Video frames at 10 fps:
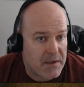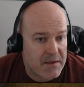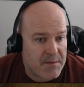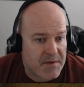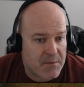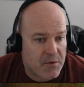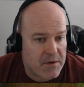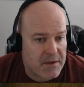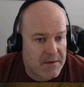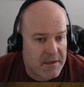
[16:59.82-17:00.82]
Alright, let's put some more
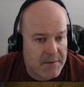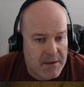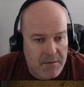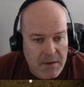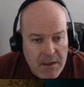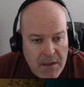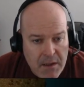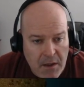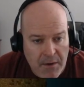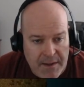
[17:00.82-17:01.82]
in there. There we go.
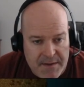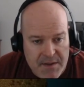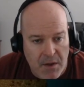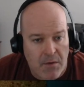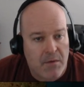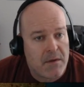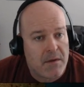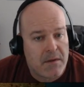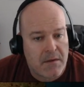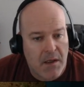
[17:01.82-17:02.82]
Alright, so.
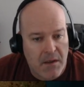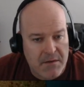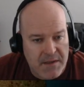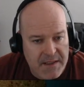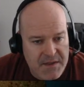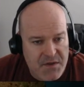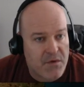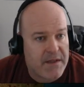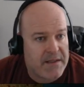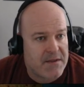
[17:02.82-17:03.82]
Did I
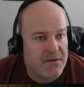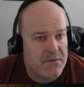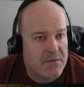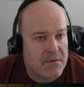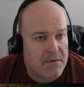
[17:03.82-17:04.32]
destroy that too?